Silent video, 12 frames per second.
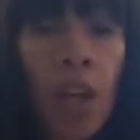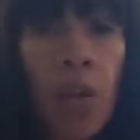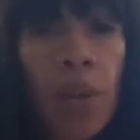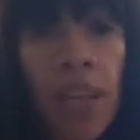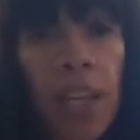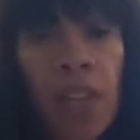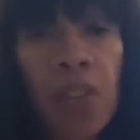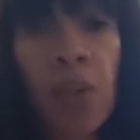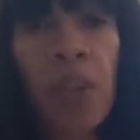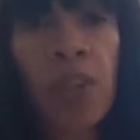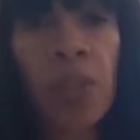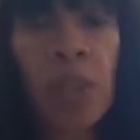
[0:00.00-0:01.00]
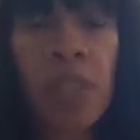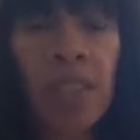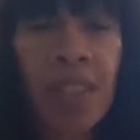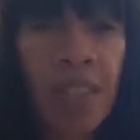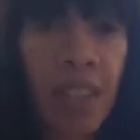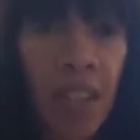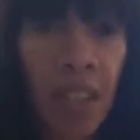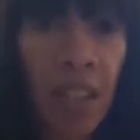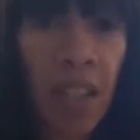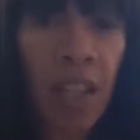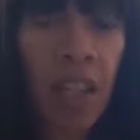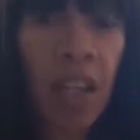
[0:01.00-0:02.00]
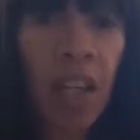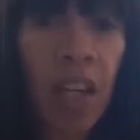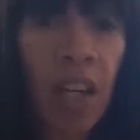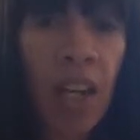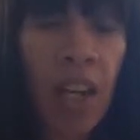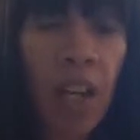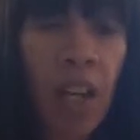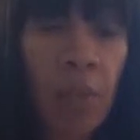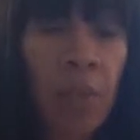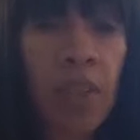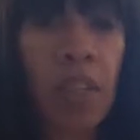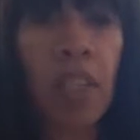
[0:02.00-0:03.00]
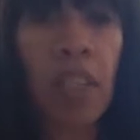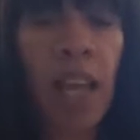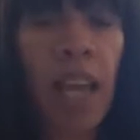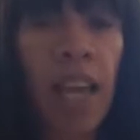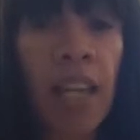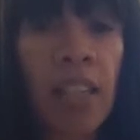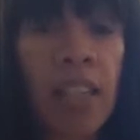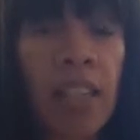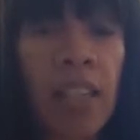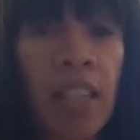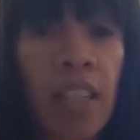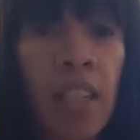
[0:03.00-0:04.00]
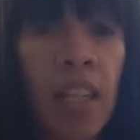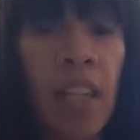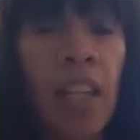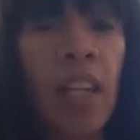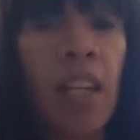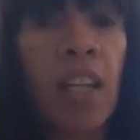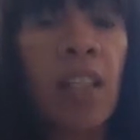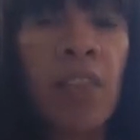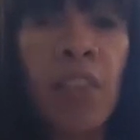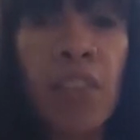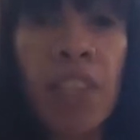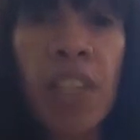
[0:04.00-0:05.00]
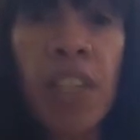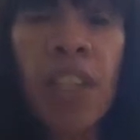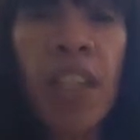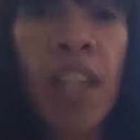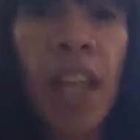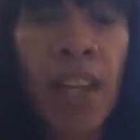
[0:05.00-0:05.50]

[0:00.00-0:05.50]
Okay, so as you can see, I'm looking at the 50th